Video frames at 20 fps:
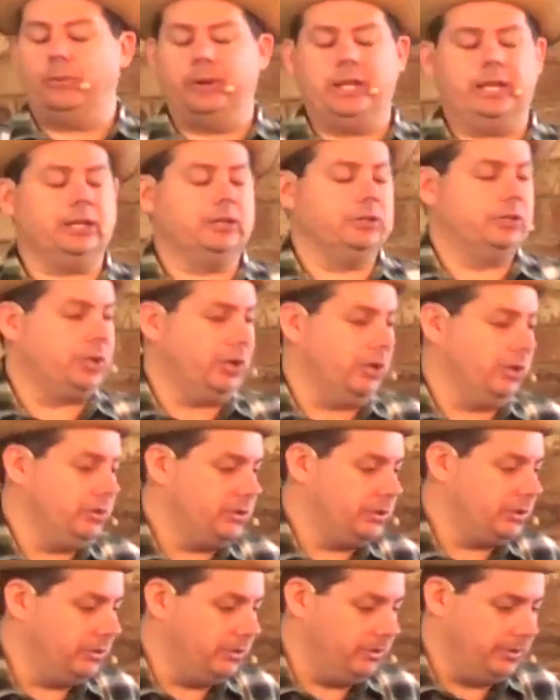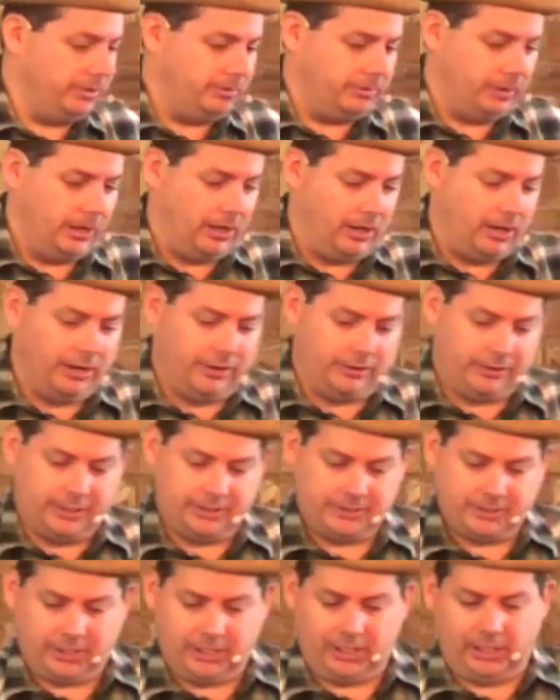we can go to and rely on
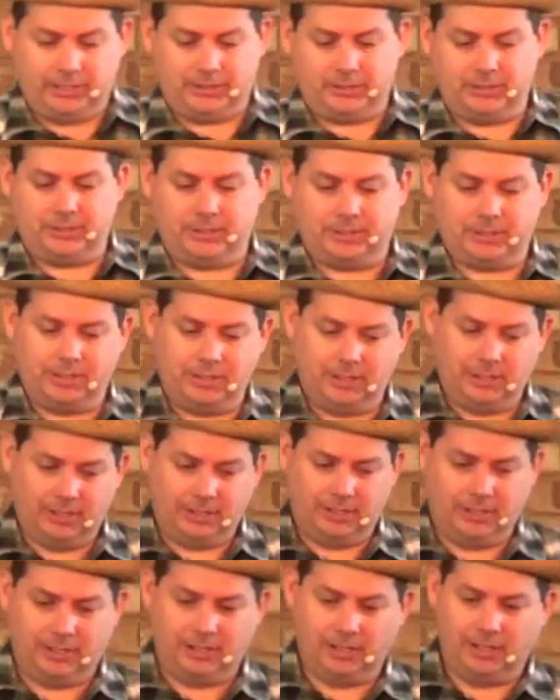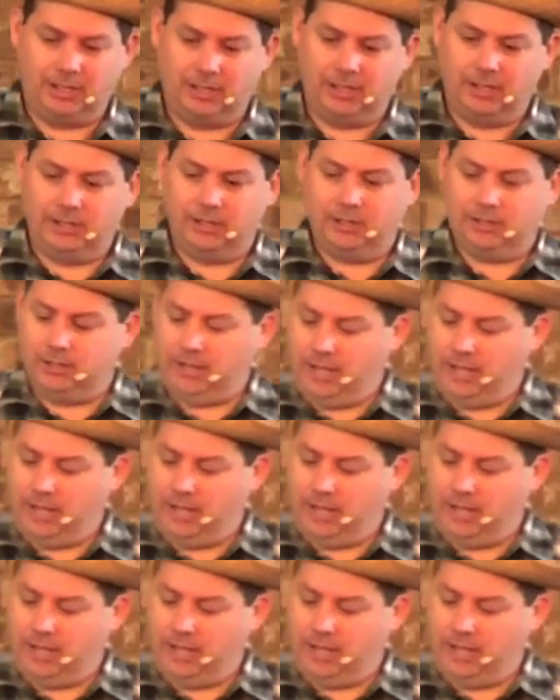as kids. You